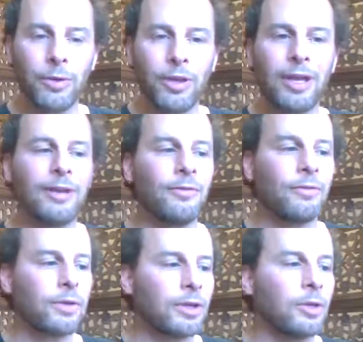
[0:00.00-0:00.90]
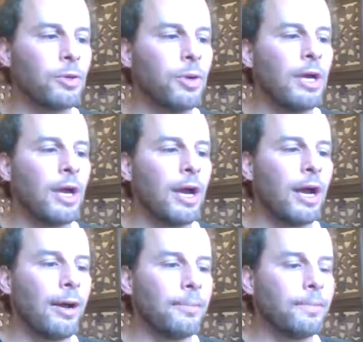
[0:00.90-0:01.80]
thing for you.
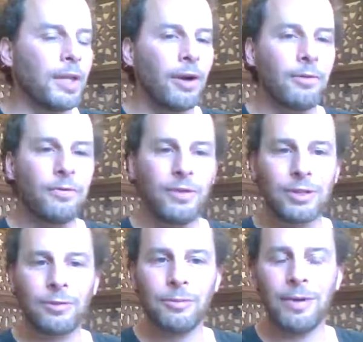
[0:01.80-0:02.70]
There are physical